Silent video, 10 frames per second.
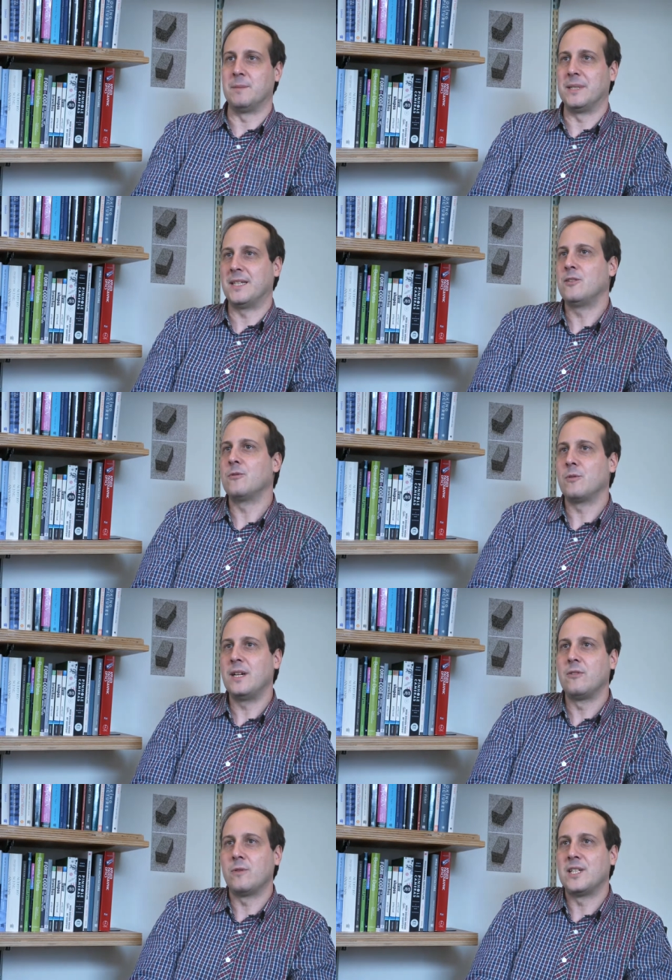But they don't
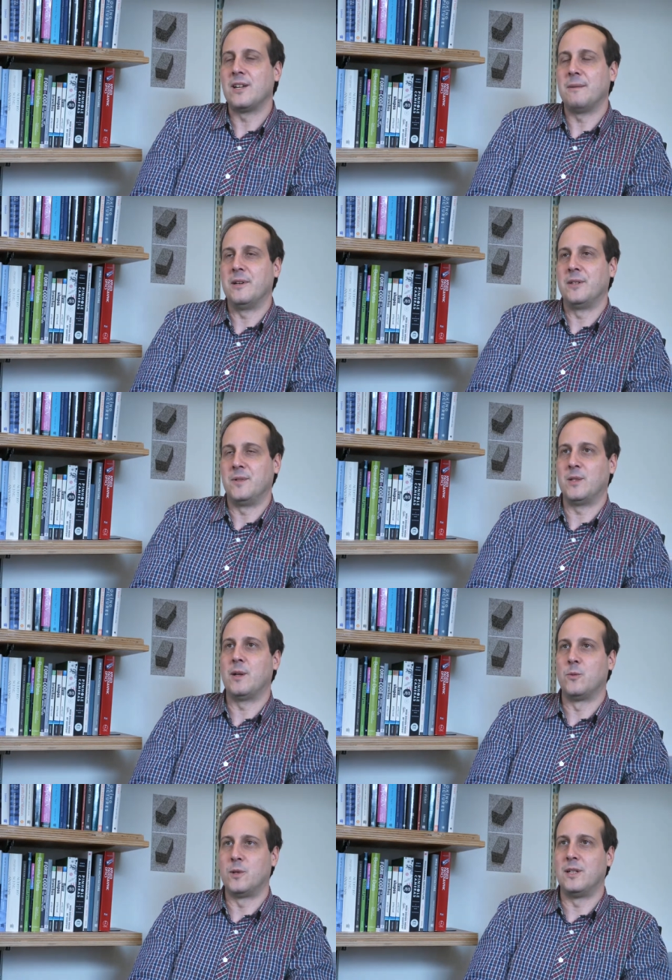really reason about the
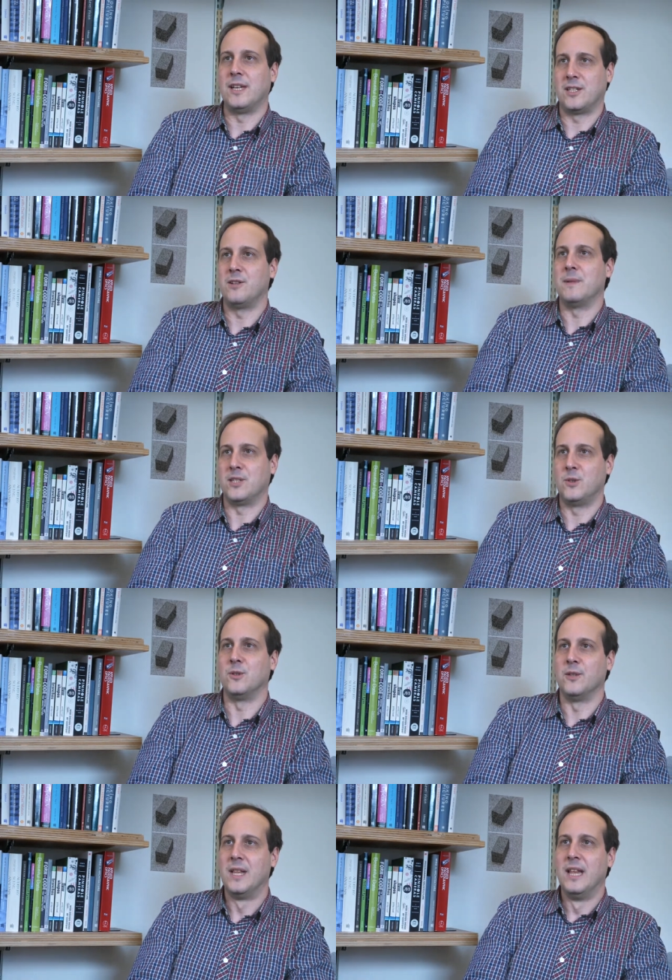visual world as humans
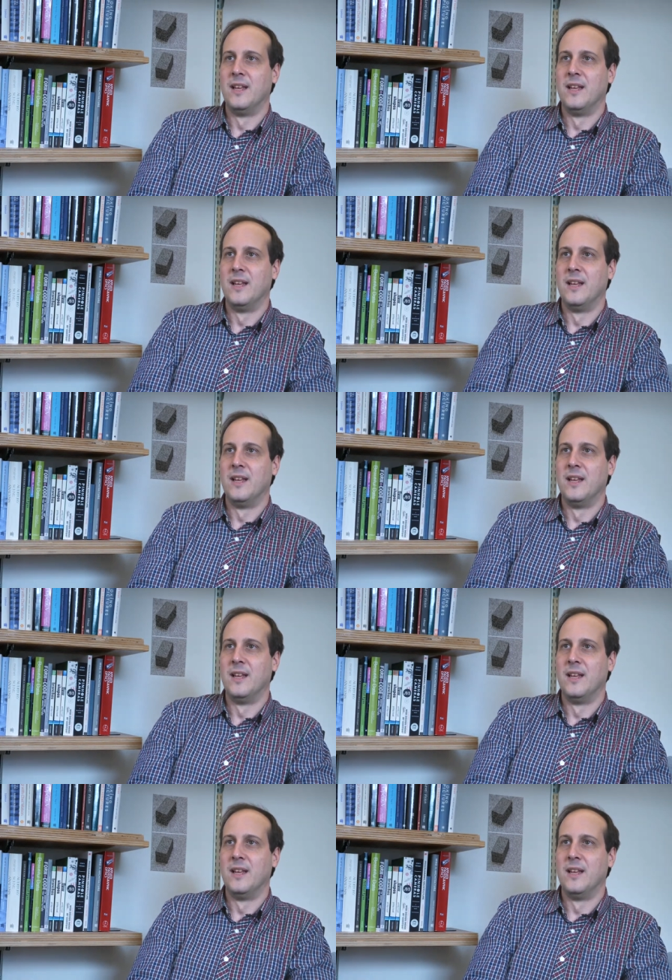do.